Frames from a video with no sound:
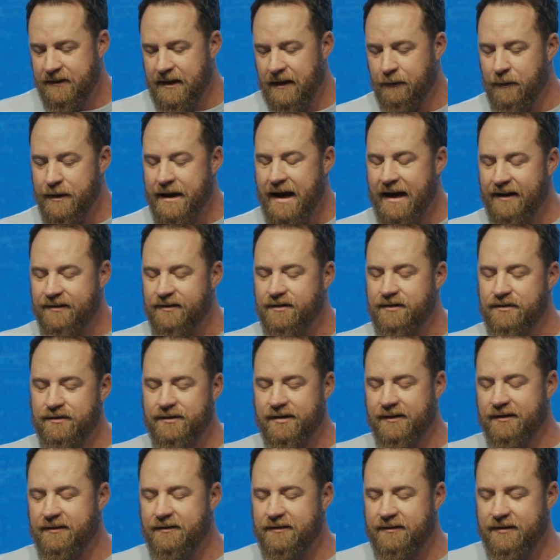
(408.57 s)
God, we ask you
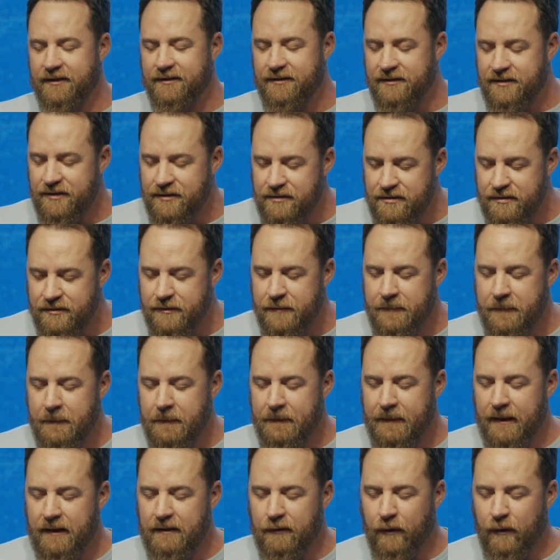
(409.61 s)
to, to do